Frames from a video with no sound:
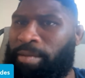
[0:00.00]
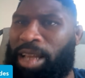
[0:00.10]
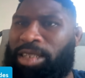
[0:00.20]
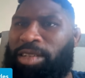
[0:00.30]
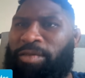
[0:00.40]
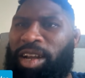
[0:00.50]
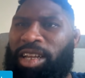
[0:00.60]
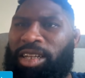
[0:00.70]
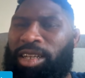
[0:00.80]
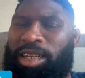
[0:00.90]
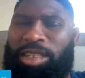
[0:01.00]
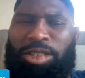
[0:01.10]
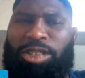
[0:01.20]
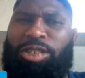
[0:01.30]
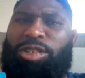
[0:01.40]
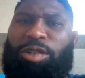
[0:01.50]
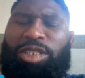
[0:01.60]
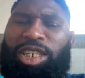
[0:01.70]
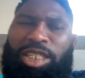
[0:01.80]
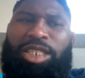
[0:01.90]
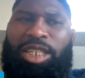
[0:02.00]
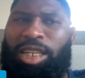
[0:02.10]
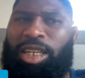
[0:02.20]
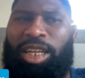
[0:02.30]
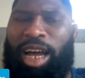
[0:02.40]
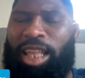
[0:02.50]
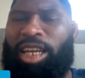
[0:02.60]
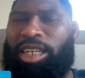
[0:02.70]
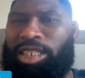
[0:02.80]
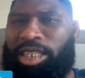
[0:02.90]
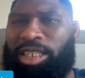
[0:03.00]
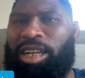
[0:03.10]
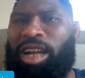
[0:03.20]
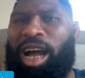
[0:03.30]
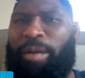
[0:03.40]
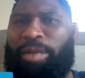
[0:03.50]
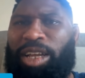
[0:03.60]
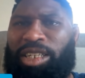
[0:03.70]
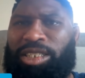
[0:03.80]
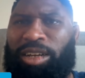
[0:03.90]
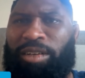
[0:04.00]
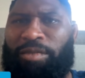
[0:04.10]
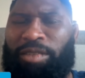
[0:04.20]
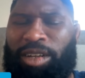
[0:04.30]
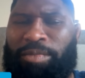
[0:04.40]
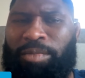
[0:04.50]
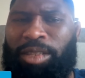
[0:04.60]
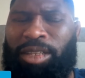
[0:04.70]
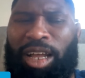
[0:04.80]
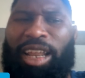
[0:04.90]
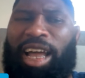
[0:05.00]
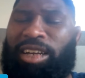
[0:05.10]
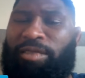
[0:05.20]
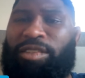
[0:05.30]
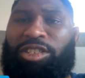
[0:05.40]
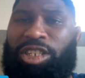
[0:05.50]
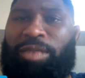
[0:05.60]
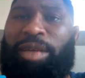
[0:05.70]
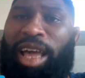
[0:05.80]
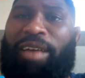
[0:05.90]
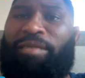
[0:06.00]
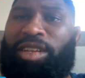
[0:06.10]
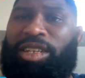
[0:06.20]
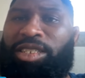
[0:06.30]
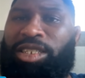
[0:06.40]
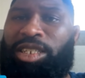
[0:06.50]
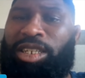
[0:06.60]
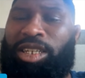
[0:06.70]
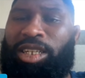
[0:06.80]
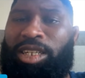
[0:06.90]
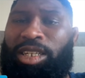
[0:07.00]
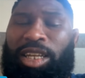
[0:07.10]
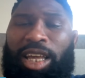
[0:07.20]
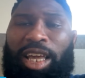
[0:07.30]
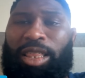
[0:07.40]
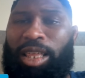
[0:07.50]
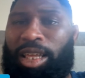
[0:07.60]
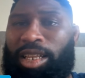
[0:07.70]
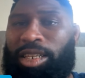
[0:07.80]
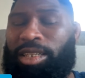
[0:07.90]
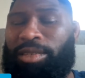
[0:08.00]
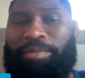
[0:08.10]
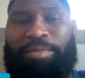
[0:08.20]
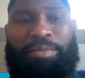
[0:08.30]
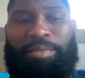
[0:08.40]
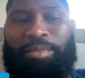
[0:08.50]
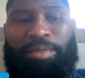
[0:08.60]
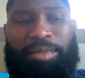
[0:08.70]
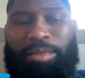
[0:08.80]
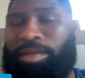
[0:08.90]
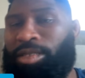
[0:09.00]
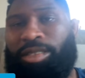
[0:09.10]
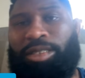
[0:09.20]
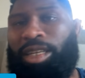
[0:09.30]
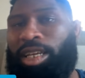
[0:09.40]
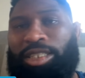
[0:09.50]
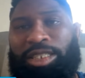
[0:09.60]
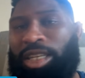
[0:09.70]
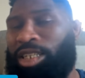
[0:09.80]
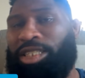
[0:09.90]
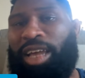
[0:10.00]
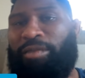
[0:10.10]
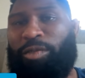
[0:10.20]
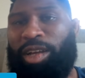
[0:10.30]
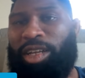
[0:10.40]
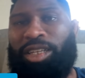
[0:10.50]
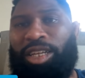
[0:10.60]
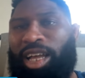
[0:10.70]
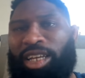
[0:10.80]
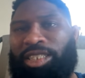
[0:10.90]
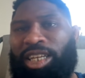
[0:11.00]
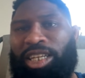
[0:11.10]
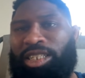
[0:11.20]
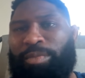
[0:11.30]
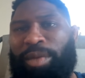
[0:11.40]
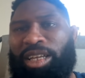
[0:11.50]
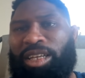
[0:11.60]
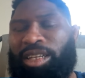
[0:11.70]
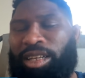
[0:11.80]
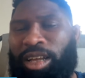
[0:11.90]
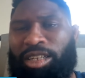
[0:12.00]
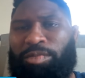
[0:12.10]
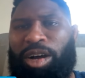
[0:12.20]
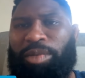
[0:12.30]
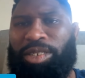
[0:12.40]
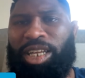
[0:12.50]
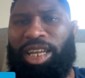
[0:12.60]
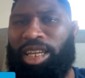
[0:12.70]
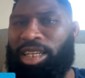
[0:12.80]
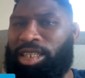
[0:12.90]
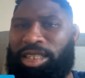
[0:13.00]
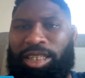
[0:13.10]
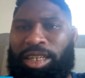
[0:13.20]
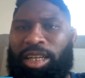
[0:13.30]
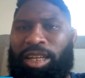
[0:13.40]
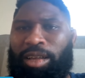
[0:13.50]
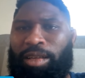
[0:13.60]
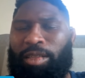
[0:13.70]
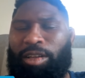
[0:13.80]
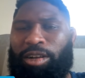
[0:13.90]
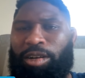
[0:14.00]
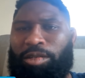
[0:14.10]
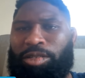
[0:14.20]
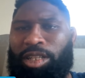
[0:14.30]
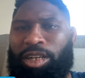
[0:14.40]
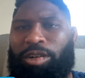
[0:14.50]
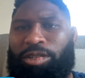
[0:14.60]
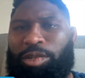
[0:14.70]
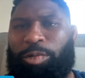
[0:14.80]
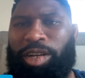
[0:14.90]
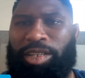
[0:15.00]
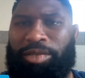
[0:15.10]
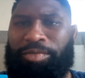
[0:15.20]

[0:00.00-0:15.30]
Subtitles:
that's the fight. So just, I think it's a combination of a lack of legitimate athletes, and then it's just heavyweight. Like it's easy to make a small mistake, and there goes your win.